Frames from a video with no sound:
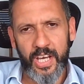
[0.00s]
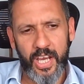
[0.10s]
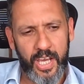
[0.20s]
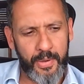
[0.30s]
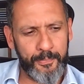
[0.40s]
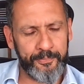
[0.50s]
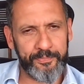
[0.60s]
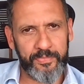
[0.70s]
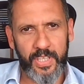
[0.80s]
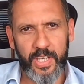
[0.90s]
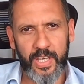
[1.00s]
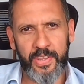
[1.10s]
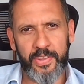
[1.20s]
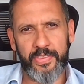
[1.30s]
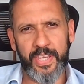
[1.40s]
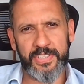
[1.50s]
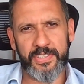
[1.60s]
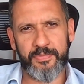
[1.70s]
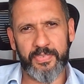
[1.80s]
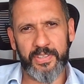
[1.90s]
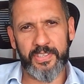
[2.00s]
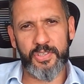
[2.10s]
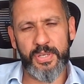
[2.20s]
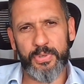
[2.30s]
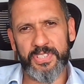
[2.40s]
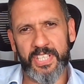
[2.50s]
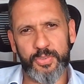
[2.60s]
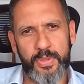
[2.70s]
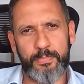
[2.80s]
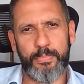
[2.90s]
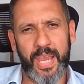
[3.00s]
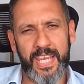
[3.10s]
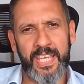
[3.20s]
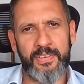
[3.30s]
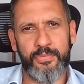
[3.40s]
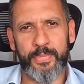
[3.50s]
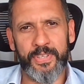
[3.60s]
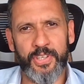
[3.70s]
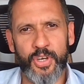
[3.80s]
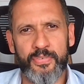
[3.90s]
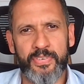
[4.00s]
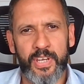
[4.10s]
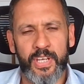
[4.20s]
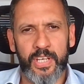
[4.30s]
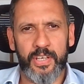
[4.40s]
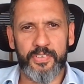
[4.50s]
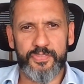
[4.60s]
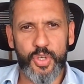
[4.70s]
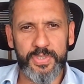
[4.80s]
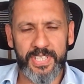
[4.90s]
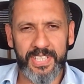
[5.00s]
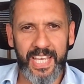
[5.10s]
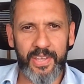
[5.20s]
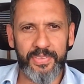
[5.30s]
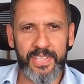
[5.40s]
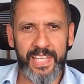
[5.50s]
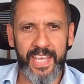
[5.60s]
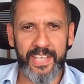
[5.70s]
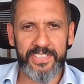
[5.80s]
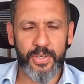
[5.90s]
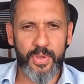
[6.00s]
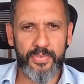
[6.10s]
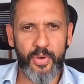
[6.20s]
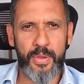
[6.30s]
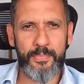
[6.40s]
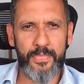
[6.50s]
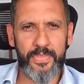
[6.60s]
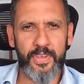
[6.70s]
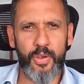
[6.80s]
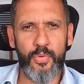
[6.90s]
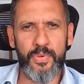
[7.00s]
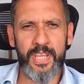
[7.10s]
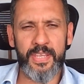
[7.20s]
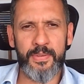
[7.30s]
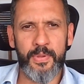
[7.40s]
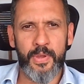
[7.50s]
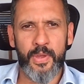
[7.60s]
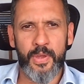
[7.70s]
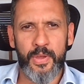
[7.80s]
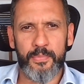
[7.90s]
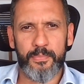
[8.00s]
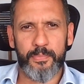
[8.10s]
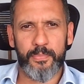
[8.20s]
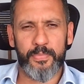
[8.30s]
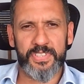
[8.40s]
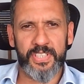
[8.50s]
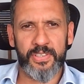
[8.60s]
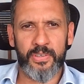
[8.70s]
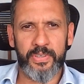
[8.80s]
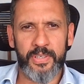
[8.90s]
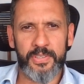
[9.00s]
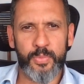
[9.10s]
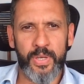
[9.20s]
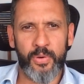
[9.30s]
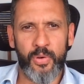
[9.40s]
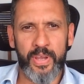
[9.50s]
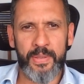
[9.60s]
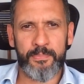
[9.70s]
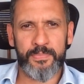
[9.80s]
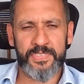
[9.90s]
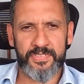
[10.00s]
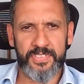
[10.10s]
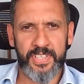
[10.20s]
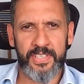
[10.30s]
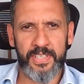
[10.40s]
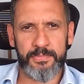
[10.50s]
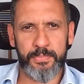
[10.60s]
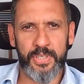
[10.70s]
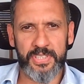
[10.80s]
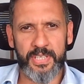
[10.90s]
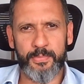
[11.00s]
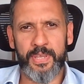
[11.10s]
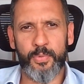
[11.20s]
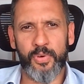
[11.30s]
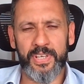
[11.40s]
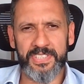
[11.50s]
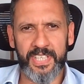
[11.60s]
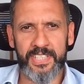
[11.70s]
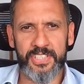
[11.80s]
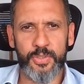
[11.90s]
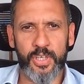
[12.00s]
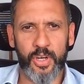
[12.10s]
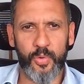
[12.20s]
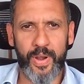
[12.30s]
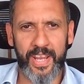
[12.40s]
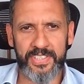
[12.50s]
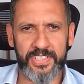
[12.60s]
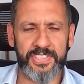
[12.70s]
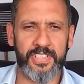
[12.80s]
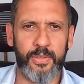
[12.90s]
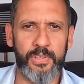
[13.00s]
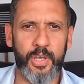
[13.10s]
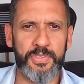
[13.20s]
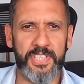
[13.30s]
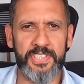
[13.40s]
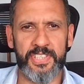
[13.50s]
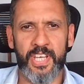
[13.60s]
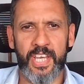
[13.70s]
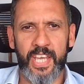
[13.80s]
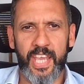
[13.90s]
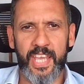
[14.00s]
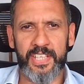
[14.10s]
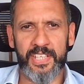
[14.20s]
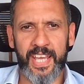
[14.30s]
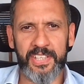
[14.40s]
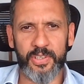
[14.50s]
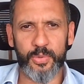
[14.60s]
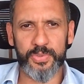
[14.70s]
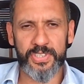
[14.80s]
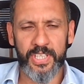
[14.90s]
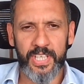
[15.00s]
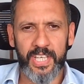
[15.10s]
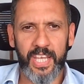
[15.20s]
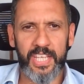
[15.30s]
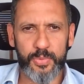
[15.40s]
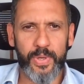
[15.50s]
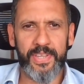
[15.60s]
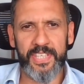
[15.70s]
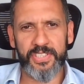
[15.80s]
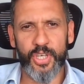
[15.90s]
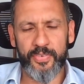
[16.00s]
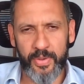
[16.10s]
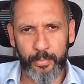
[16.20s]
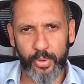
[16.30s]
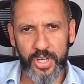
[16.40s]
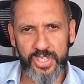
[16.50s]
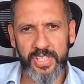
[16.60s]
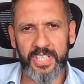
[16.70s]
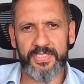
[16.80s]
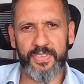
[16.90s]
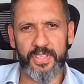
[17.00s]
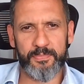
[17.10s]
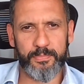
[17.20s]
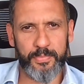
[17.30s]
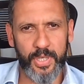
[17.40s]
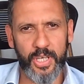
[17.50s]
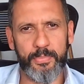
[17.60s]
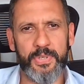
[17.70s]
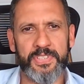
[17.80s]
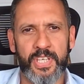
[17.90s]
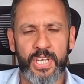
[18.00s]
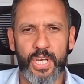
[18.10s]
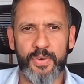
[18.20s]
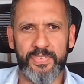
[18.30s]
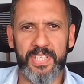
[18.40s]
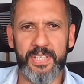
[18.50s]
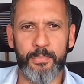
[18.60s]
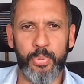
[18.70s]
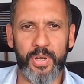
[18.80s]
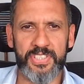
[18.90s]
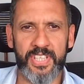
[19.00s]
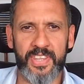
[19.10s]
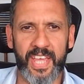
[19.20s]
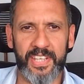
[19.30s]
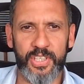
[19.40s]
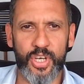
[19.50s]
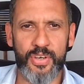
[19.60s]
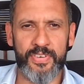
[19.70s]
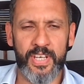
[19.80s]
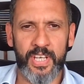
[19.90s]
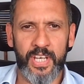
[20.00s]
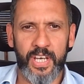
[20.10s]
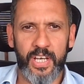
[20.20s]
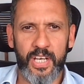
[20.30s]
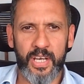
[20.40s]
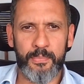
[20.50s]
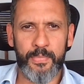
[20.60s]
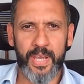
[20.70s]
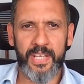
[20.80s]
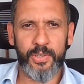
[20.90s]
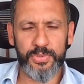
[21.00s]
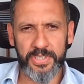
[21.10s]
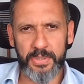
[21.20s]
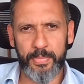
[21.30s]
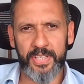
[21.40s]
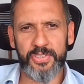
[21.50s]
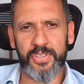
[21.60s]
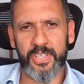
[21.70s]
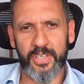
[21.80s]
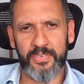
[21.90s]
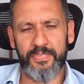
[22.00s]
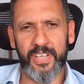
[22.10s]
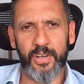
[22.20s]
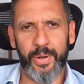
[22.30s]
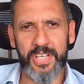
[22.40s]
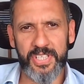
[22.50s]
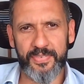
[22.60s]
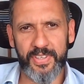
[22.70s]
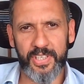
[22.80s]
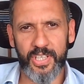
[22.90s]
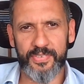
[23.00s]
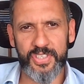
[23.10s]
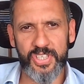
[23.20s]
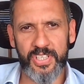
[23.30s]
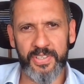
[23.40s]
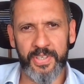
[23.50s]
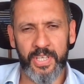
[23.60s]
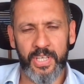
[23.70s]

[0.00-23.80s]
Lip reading: And that usually presents with pain from a nerve shooting down the leg. So if I'm the only scenarios where I tend, personally me, where I tend to correct a scoliosis in an adult, is when there's nerve compression, and it's for the purpose of decompressing that nerve. And it also depends on the configuration of the curvature